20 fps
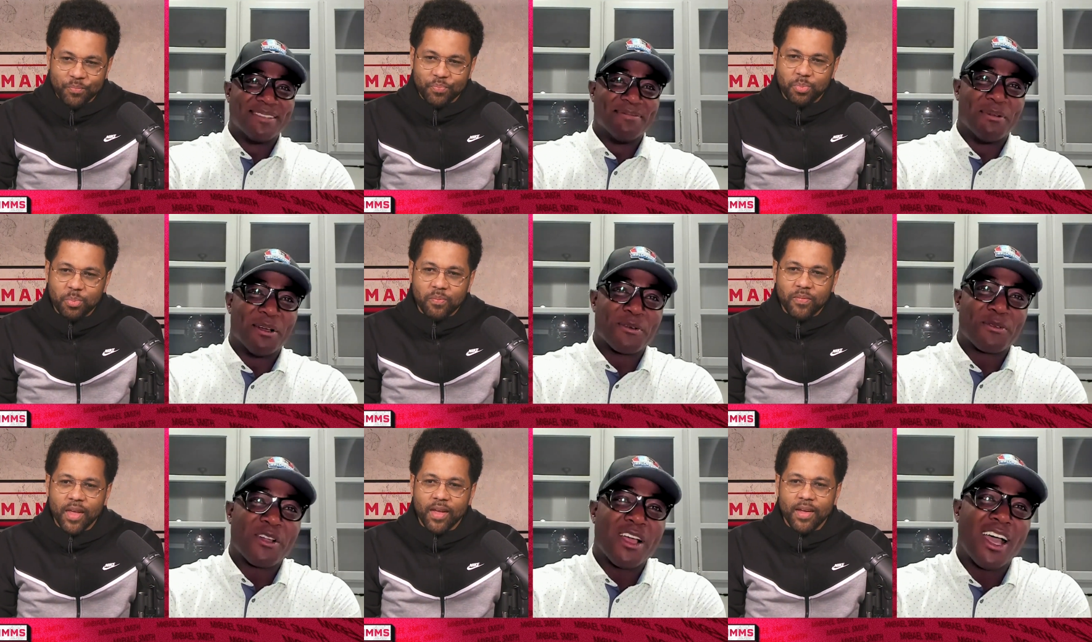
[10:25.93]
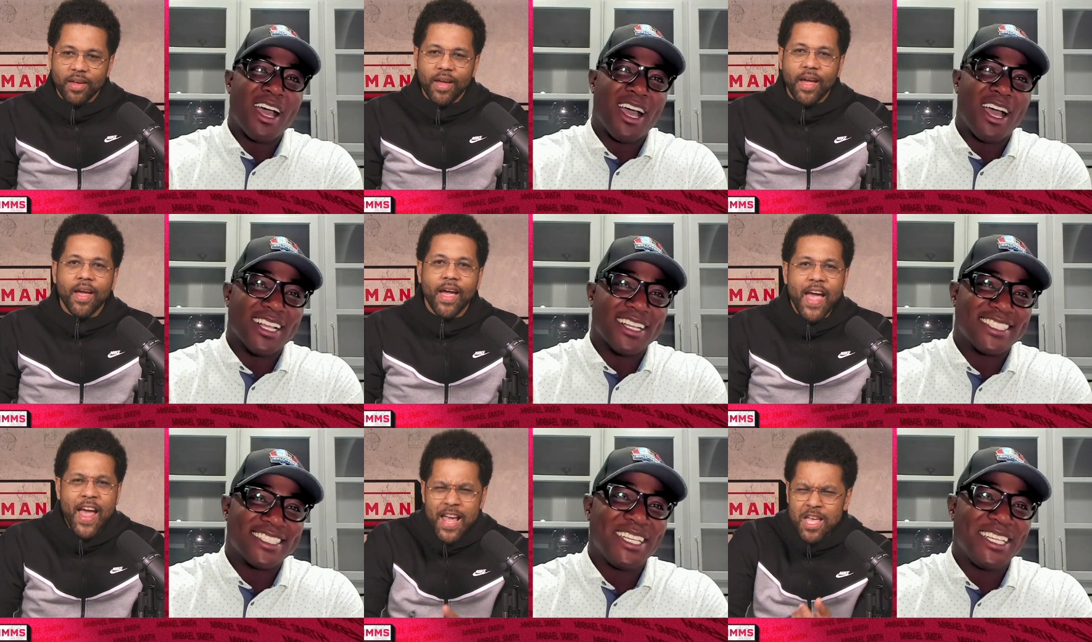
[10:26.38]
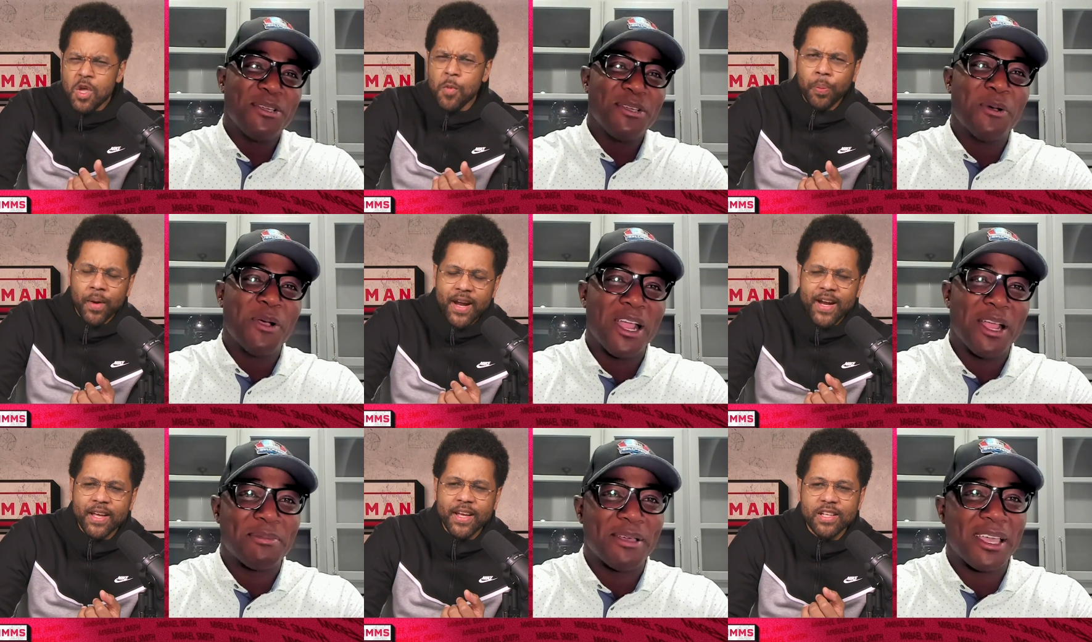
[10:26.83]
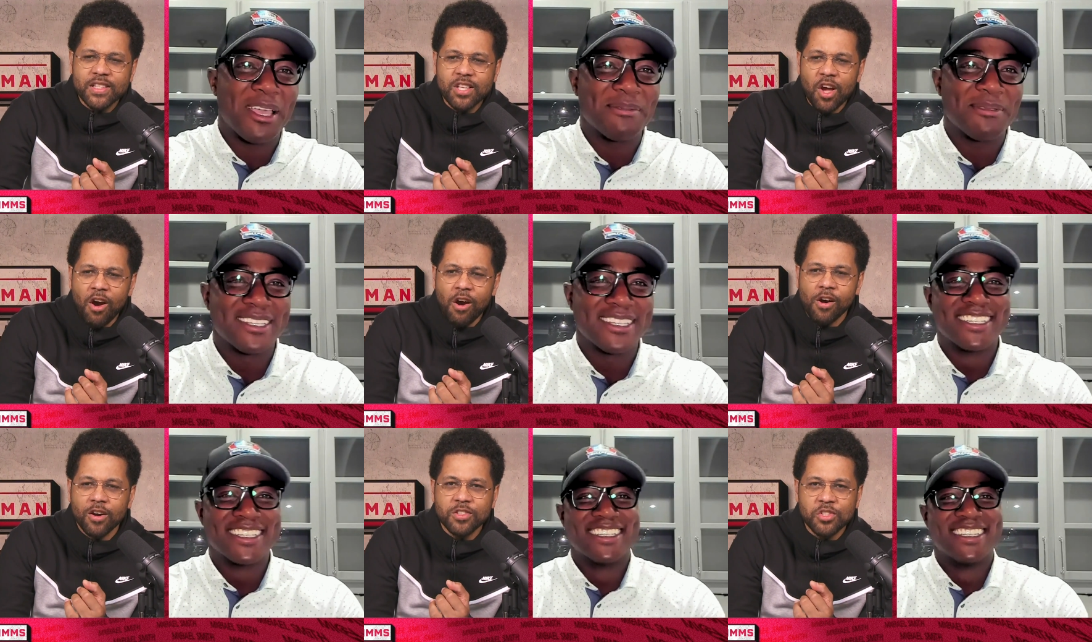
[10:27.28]
Speaker 1: Mirage. And you play the
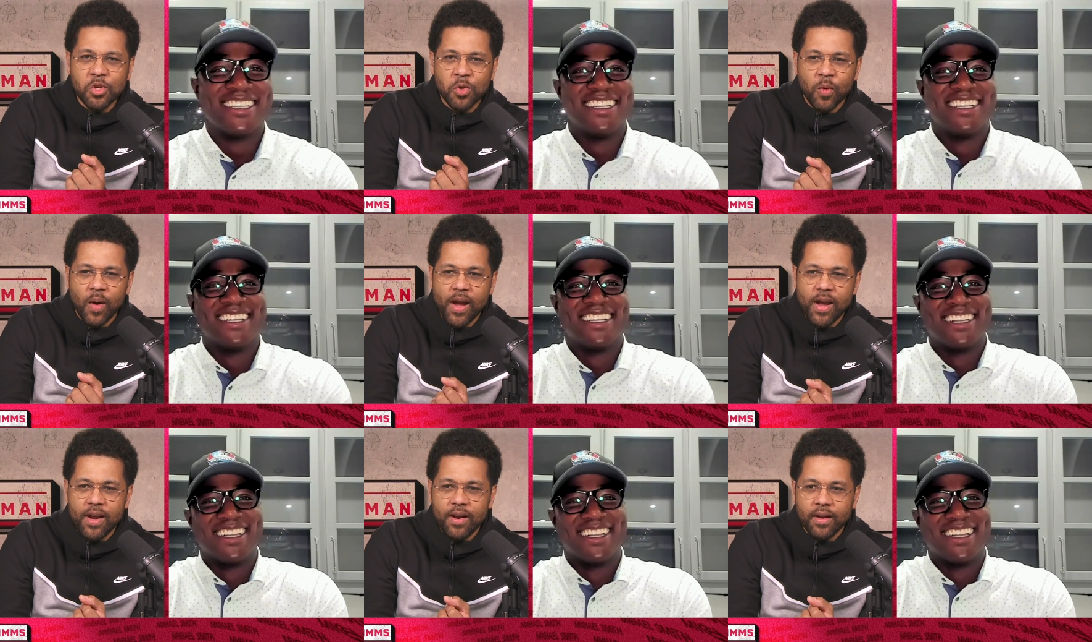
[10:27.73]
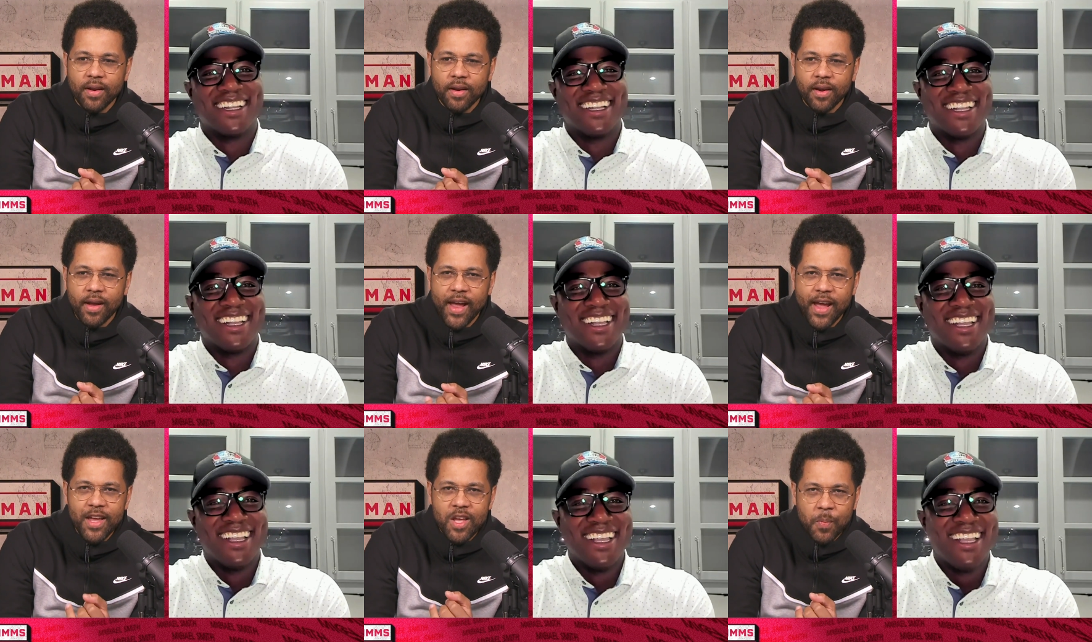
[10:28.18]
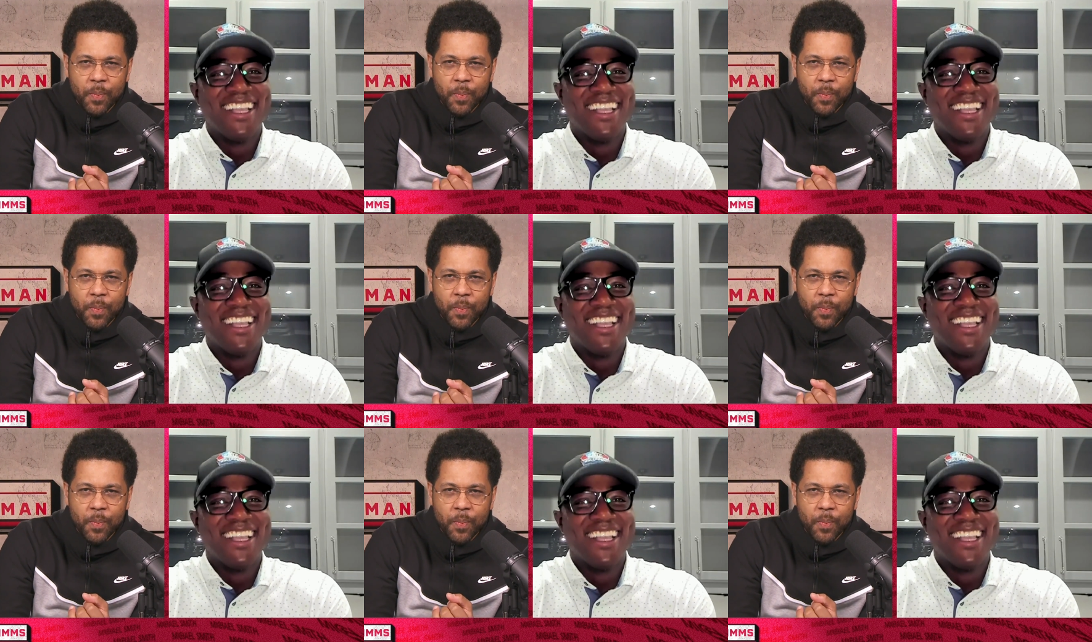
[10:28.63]
guitar too, right? Right?